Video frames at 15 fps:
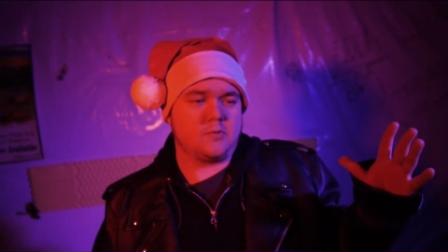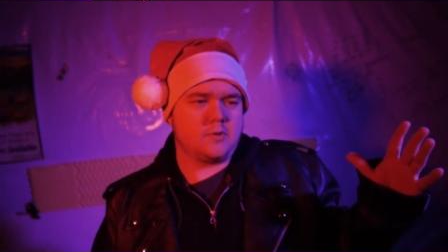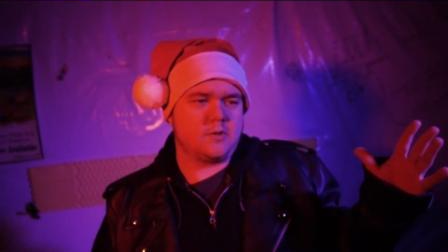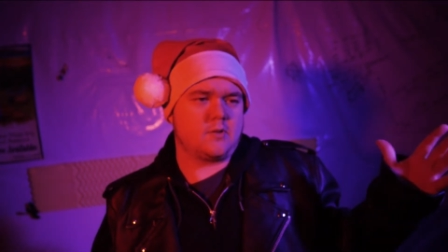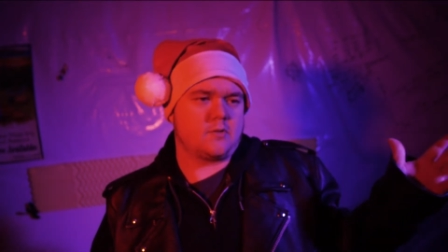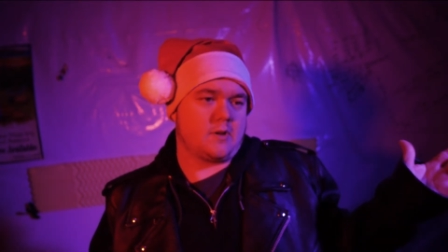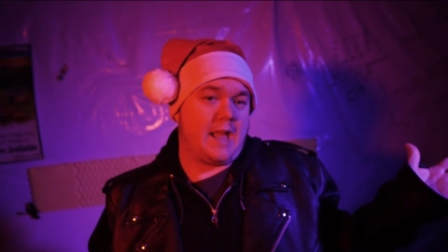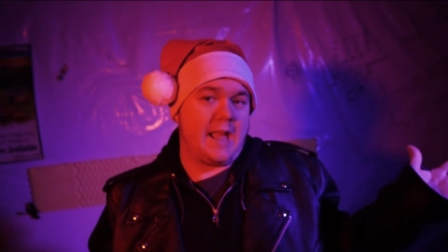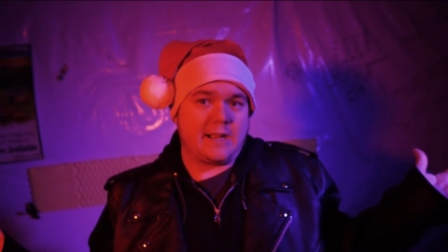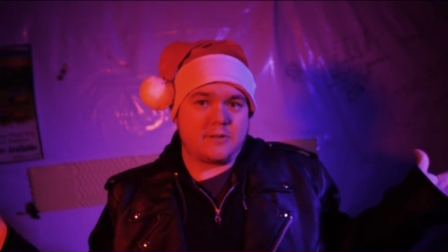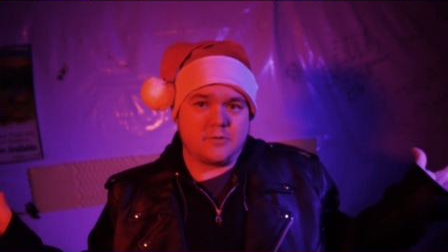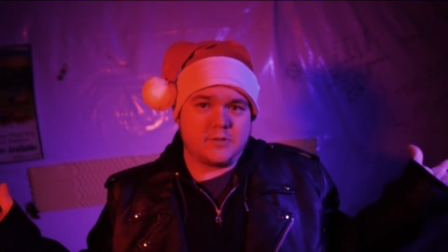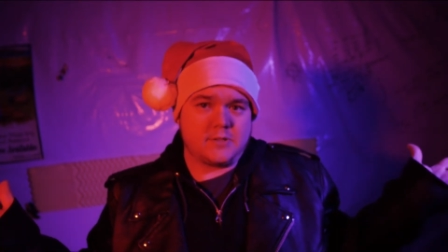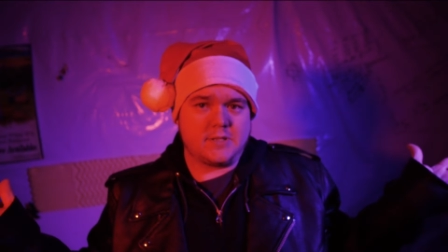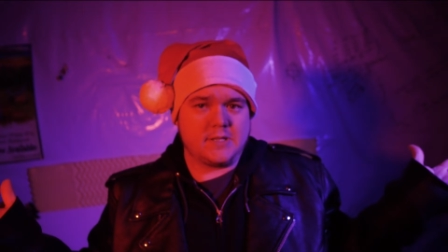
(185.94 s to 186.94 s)
your
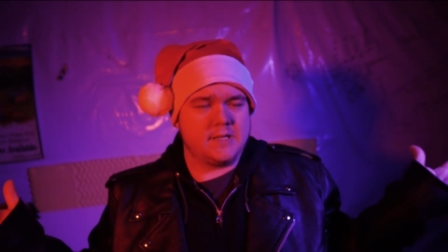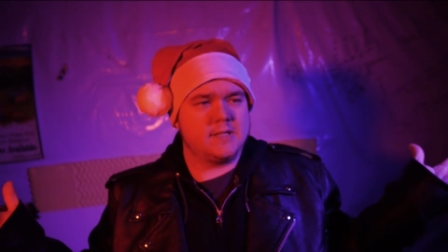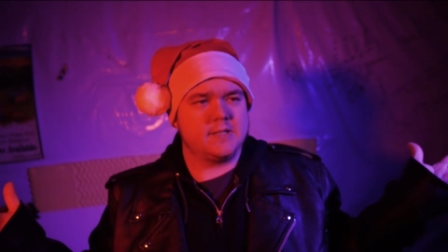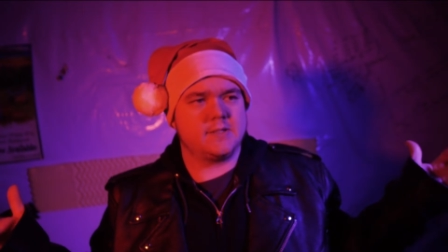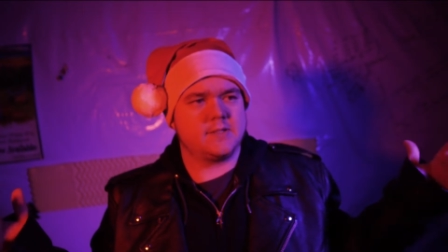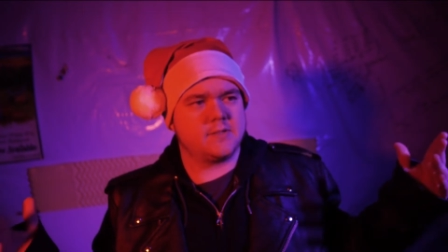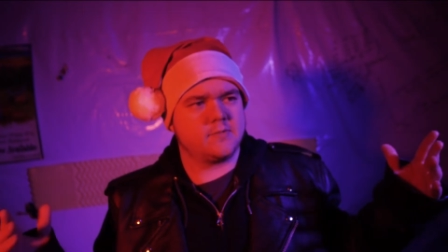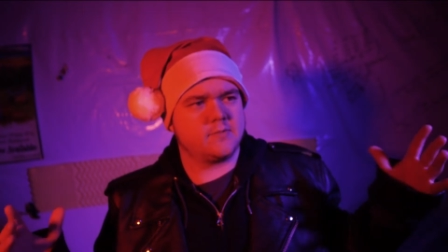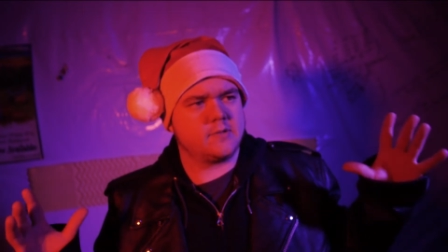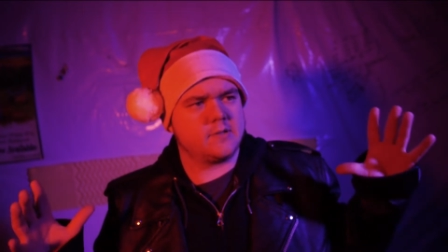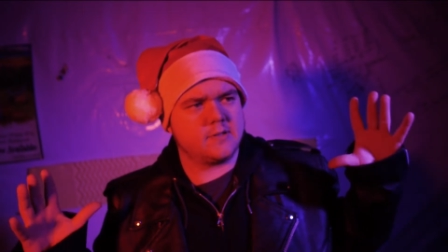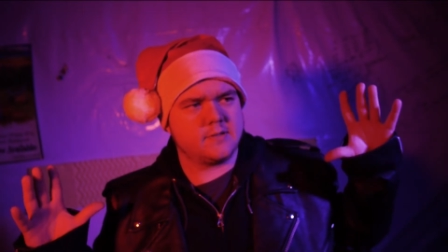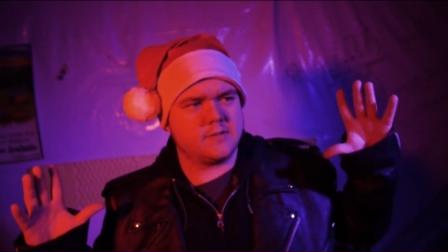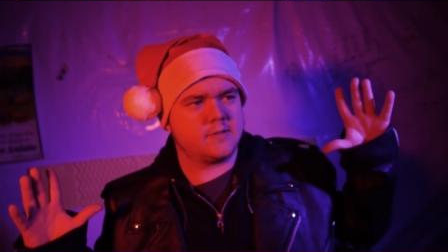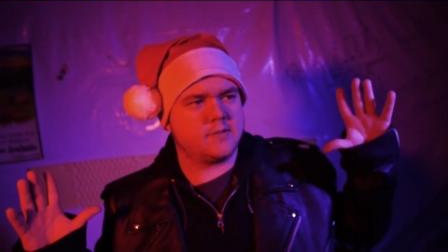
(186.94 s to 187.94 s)
actresses,
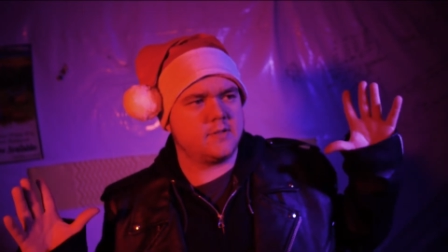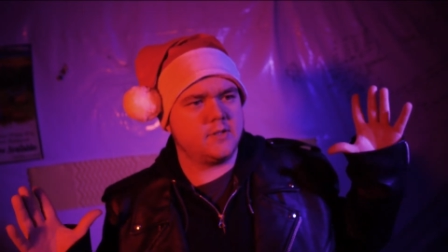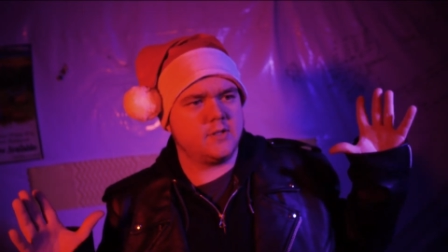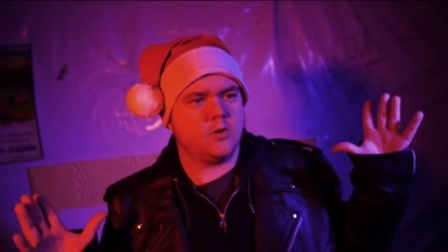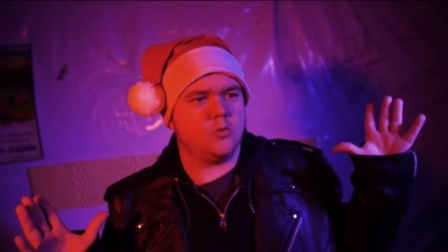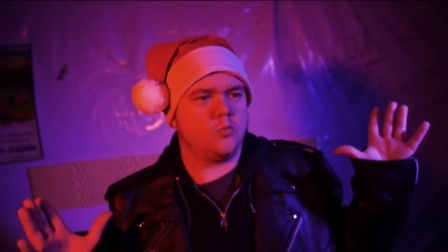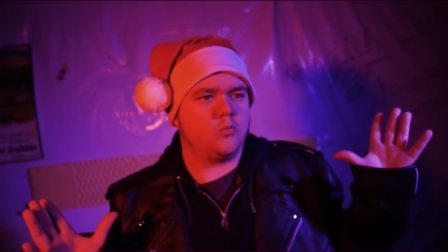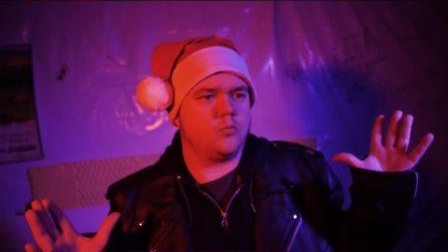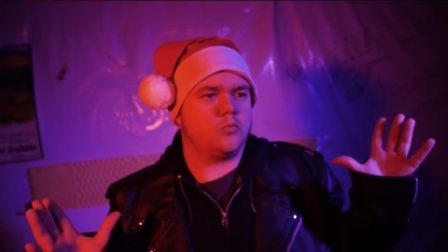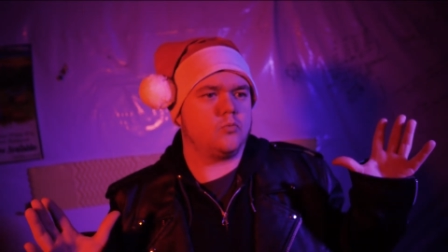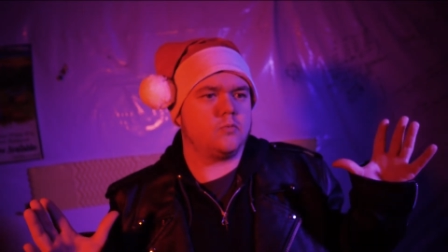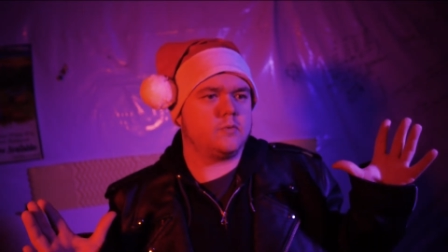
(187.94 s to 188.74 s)
you know,